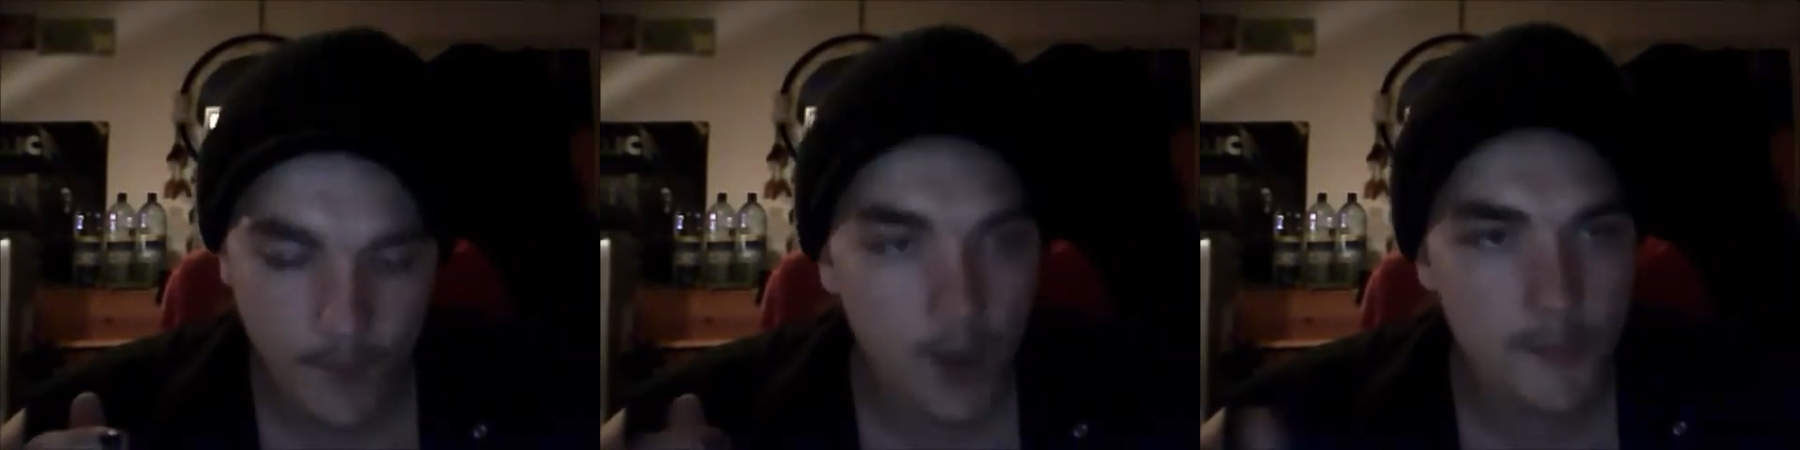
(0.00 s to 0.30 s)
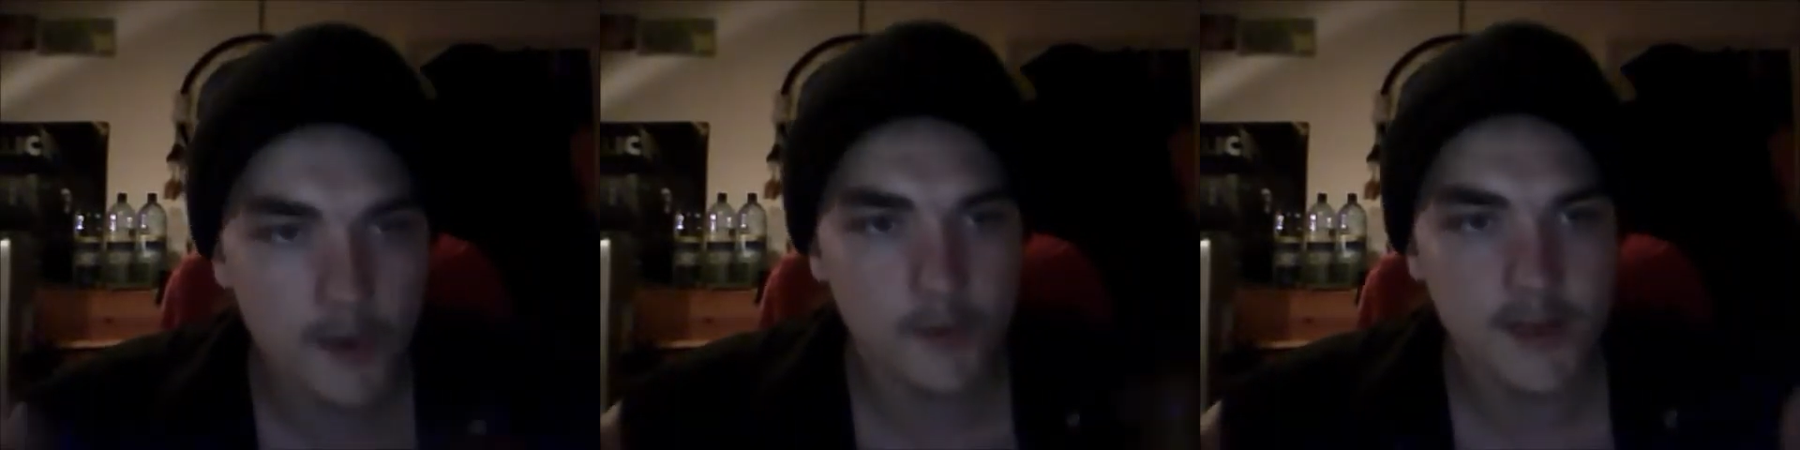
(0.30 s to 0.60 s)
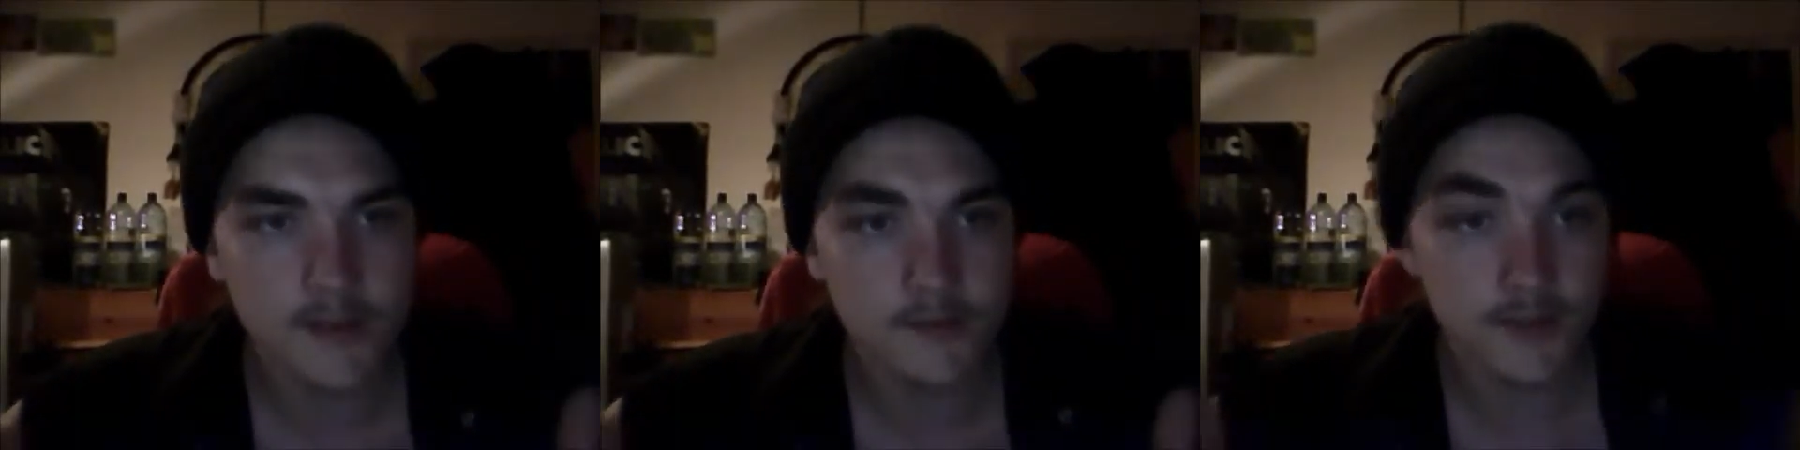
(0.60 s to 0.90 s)
I put her
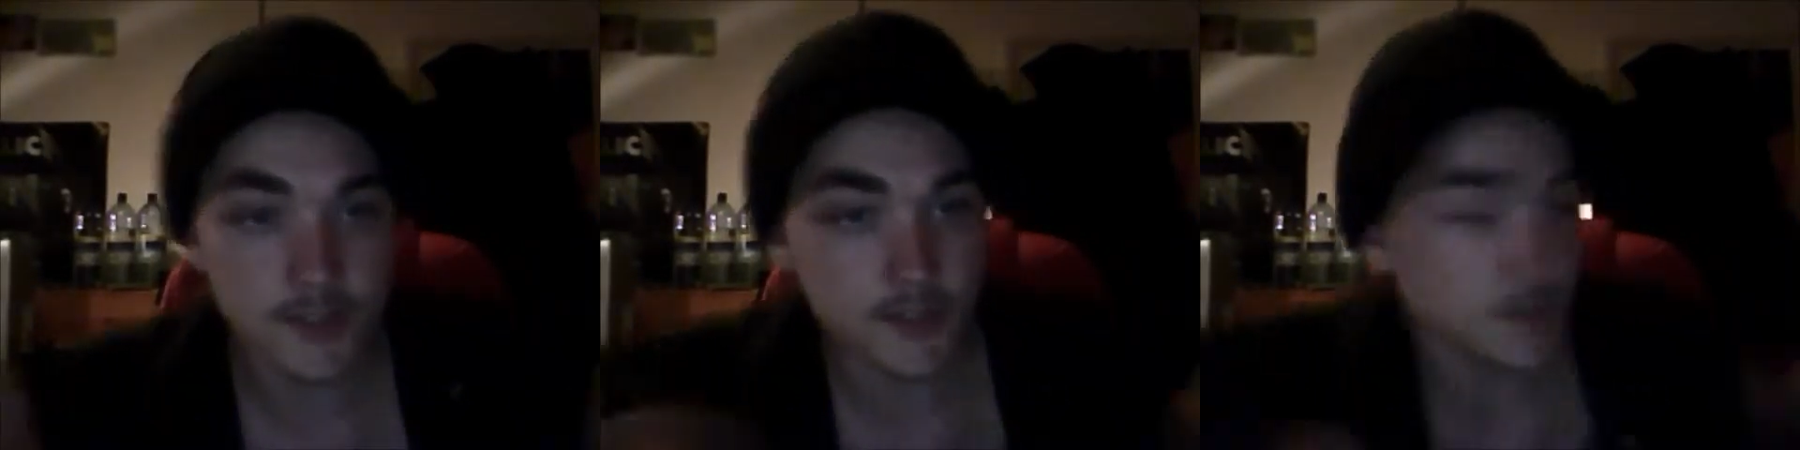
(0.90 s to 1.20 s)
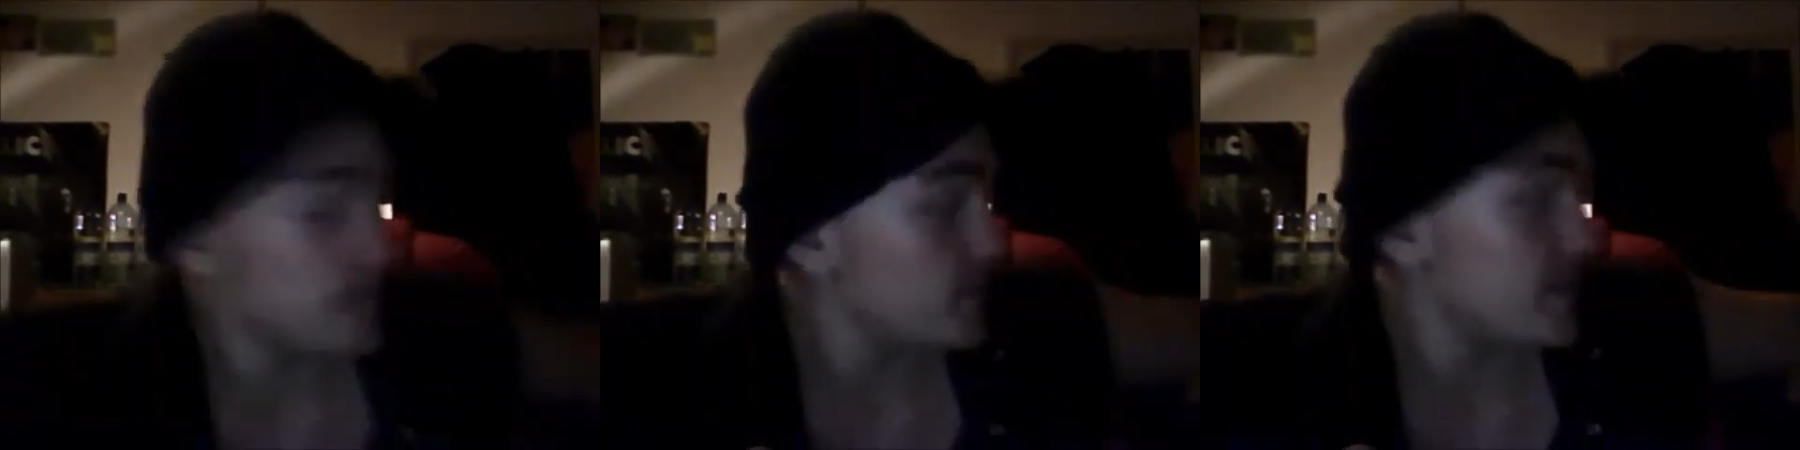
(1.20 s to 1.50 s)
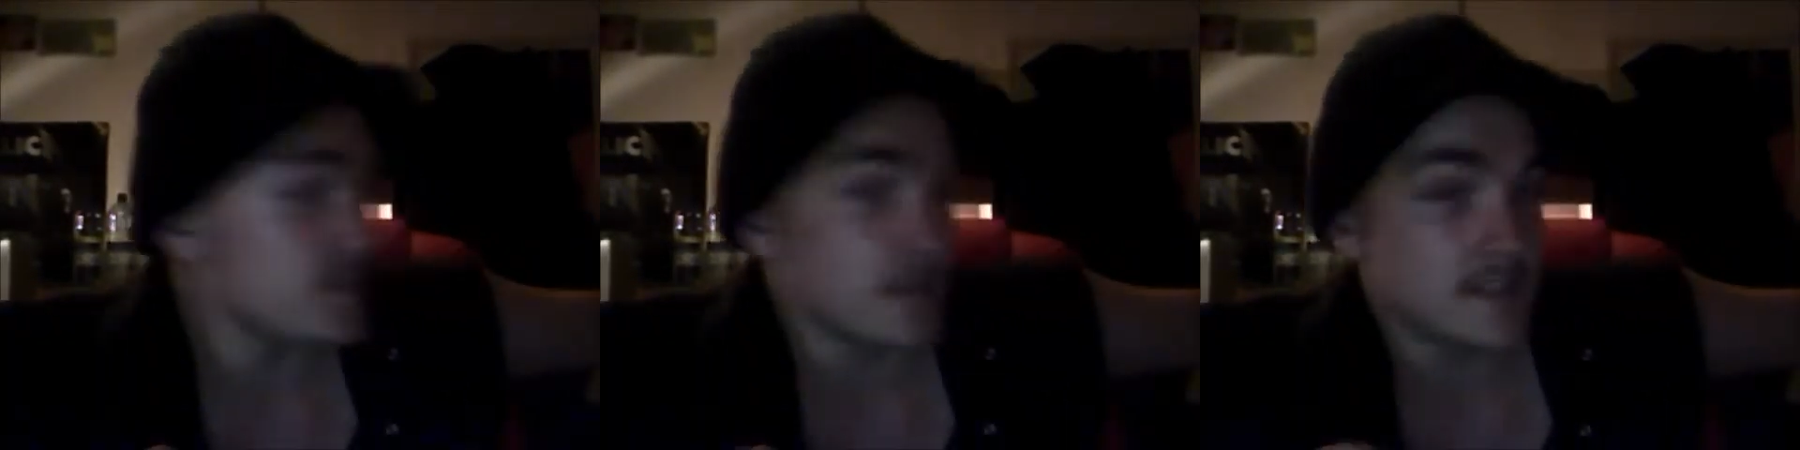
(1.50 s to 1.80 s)
in just like to the
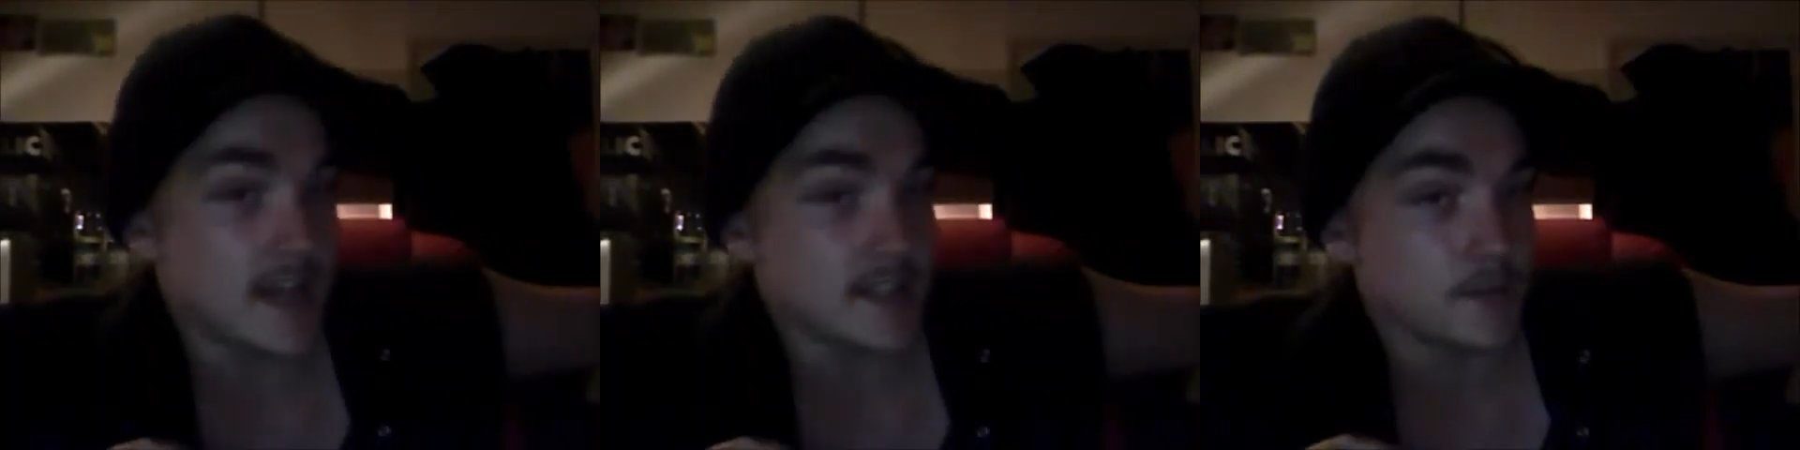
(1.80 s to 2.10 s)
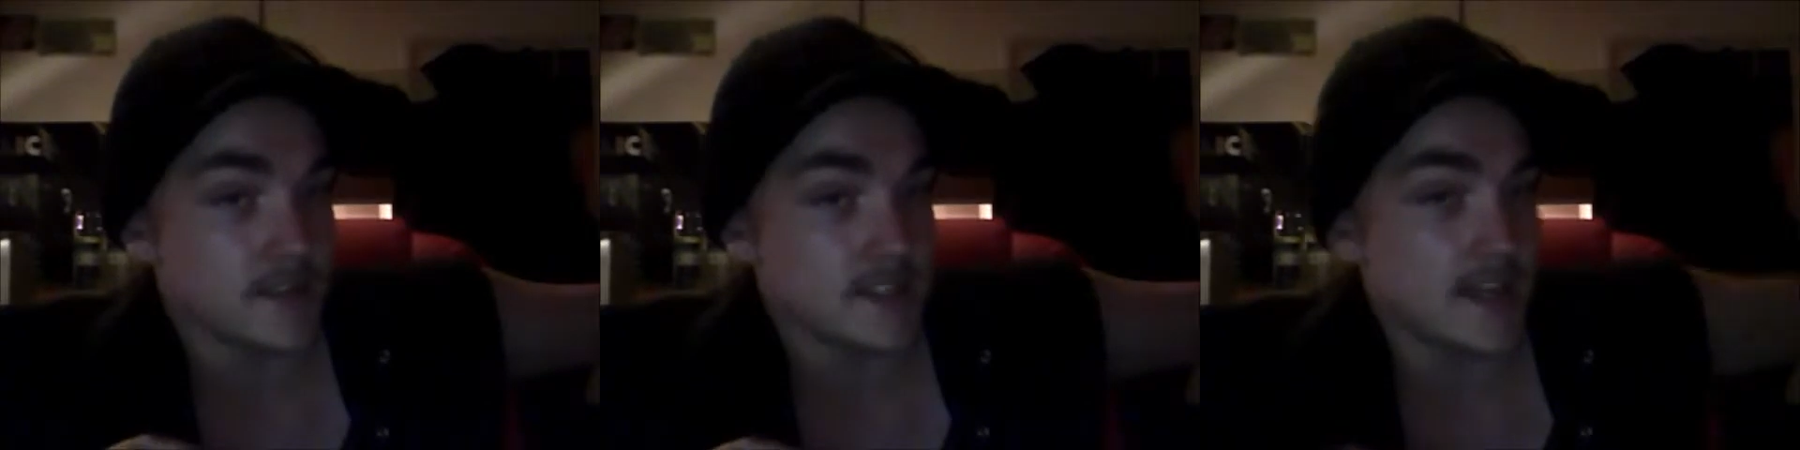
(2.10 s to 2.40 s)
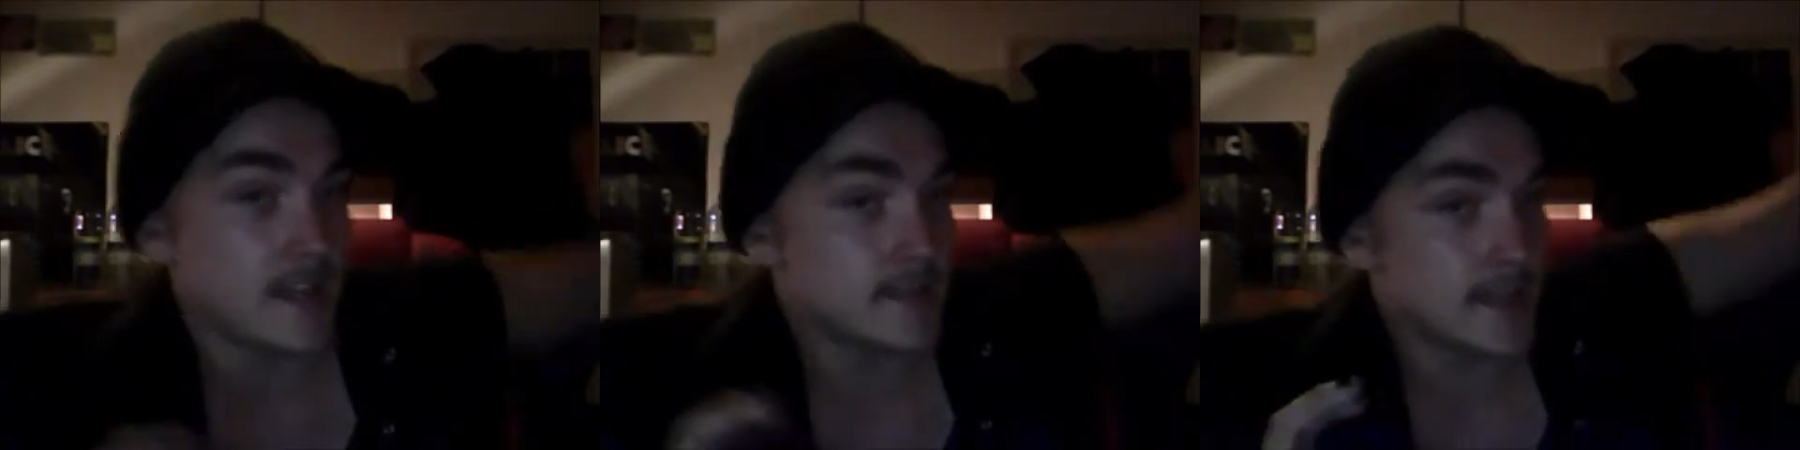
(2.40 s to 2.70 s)
edge of my desk, which is
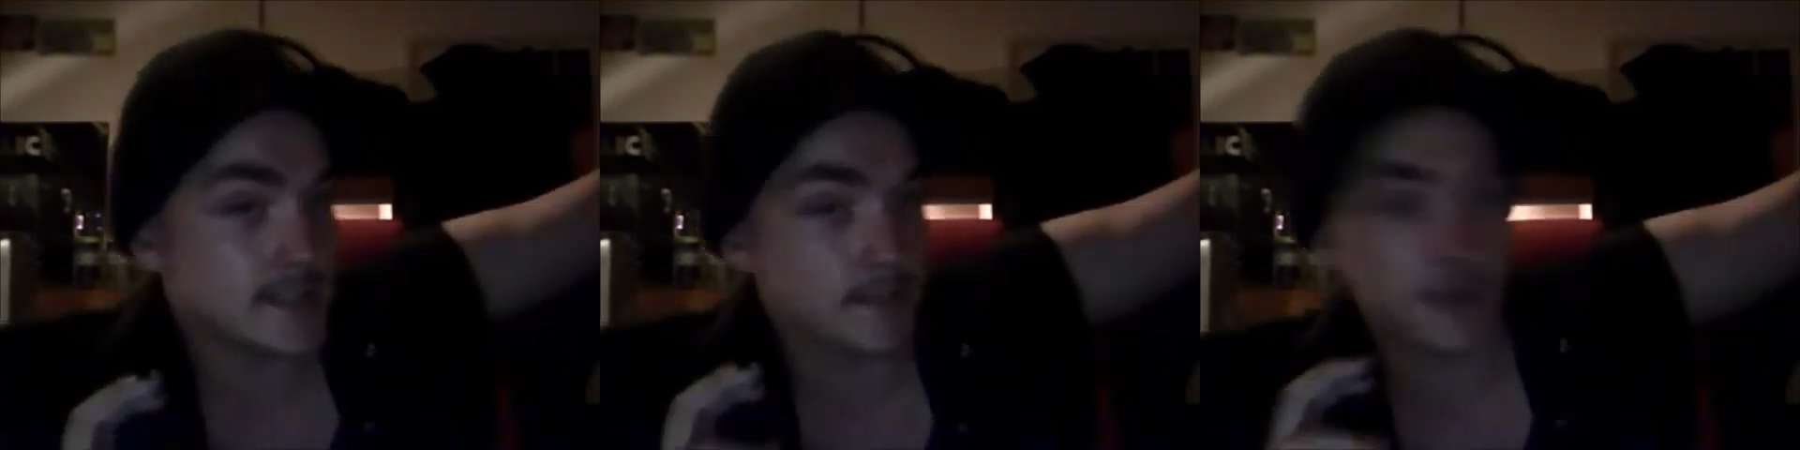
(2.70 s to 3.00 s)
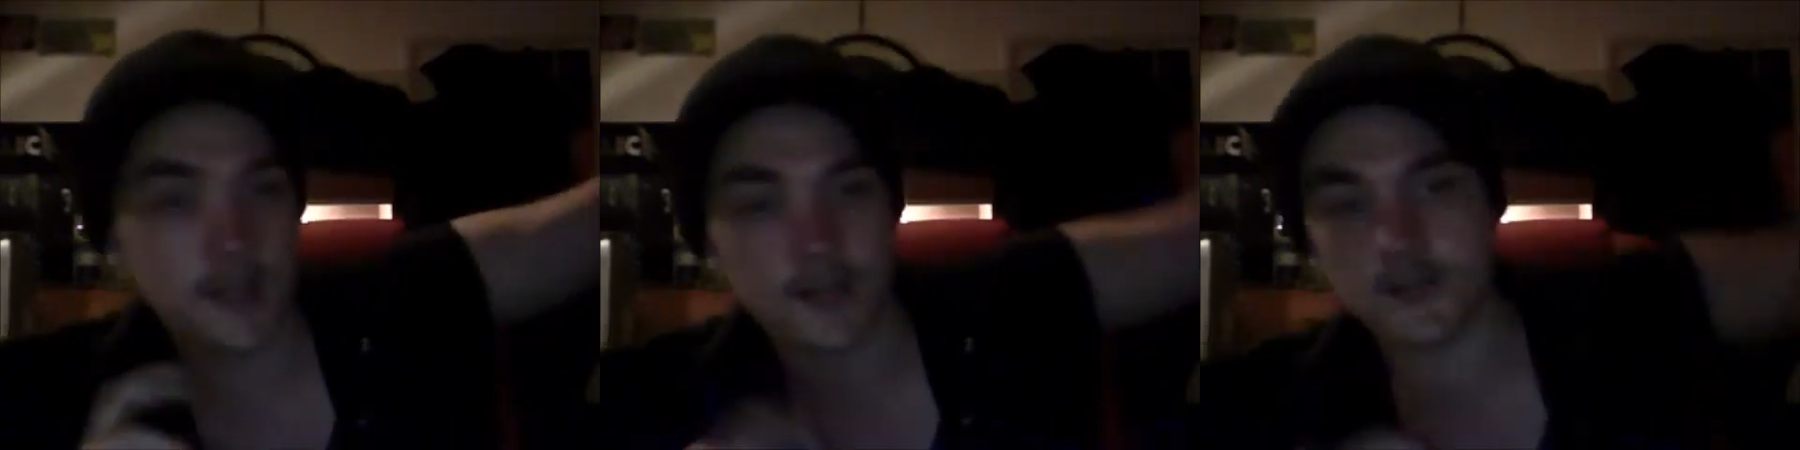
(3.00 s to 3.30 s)
there next to my